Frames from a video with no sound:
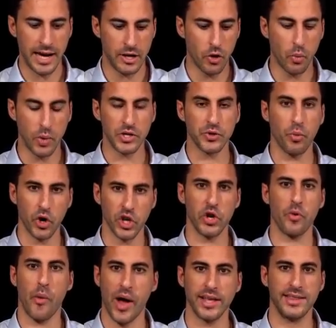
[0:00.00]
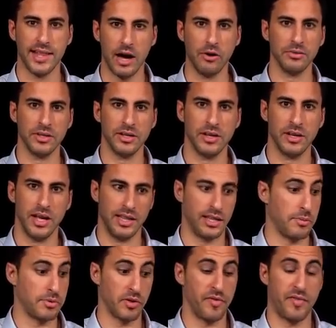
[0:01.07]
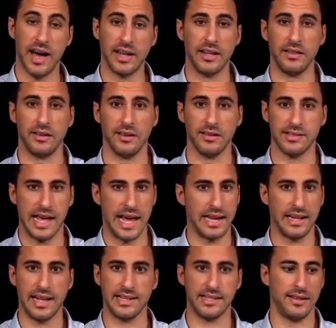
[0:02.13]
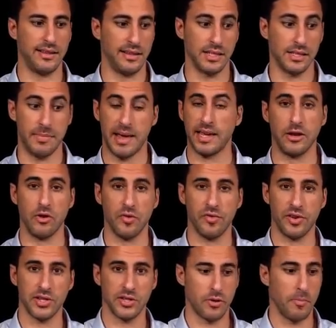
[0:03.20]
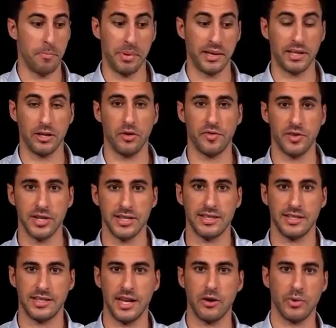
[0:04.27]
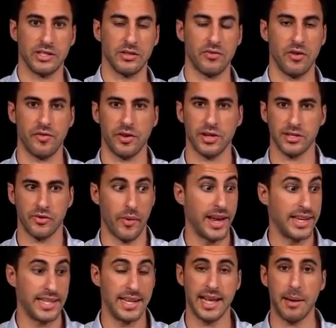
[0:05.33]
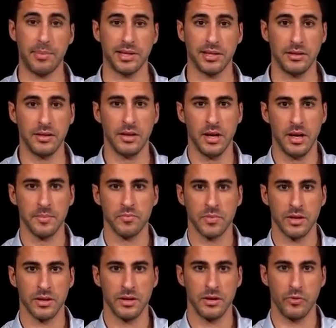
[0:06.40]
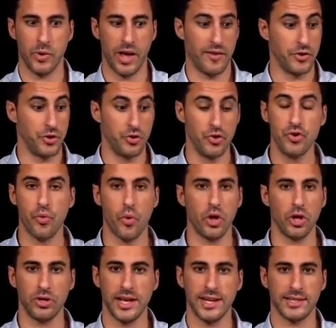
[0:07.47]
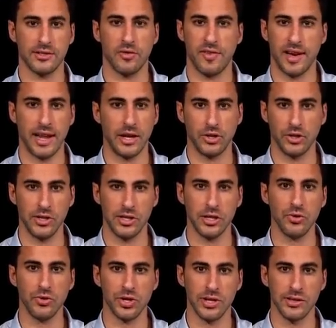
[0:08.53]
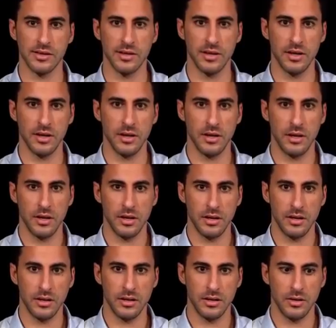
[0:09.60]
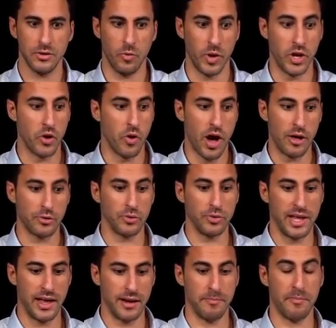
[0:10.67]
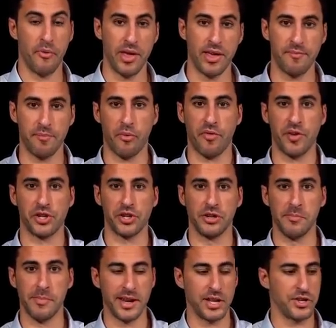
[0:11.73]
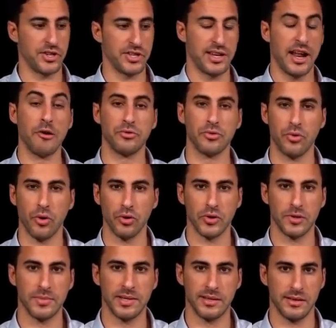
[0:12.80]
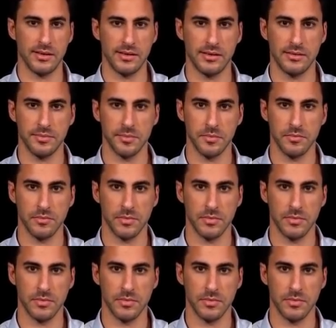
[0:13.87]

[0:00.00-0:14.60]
I know what's working right now in terms of finding deals, analyzing deals, making offers, compelling offers, sequence of offers, raising capital. We have huge Rolodex of financial institutions. We know how to then bring professional managers and how to grow those businesses.